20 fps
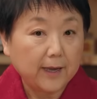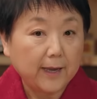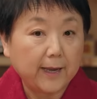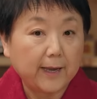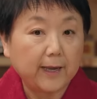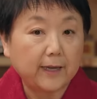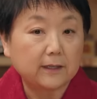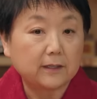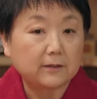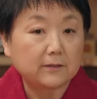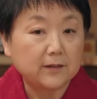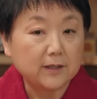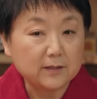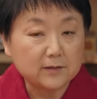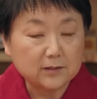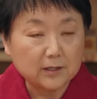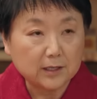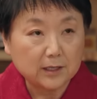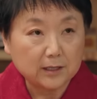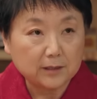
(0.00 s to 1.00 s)
And
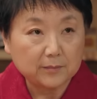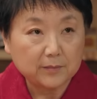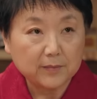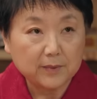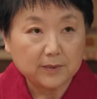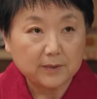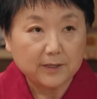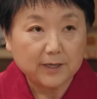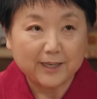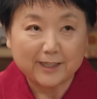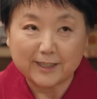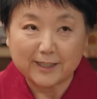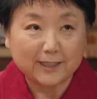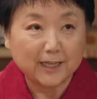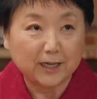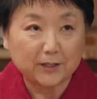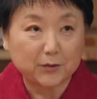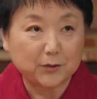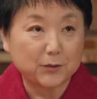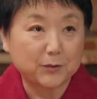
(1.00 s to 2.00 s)
this time, he did
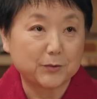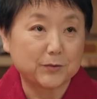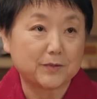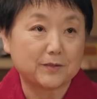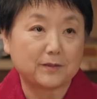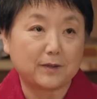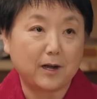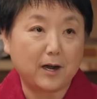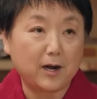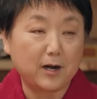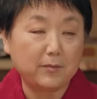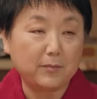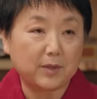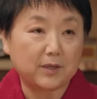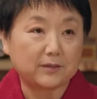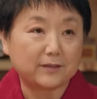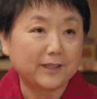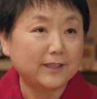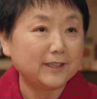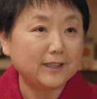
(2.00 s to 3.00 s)
not use the
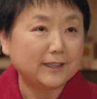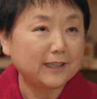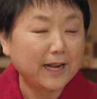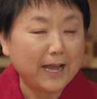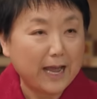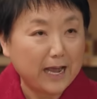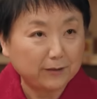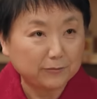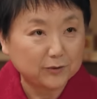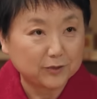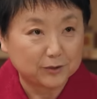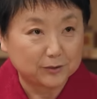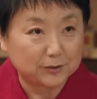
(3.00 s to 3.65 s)
armies. He did not have